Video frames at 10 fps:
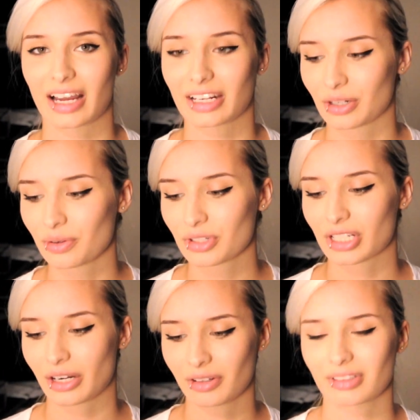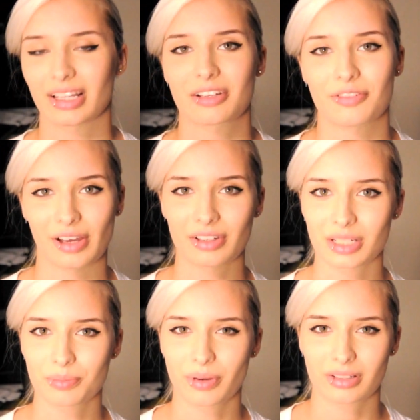I don't generally like felt
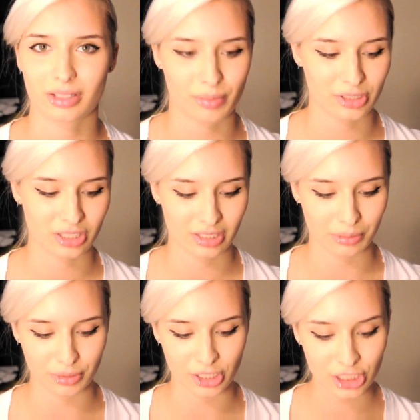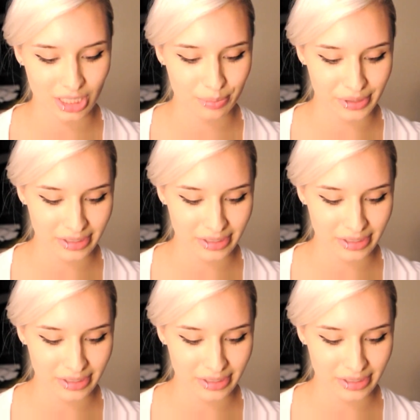tip ones as much as the brush tip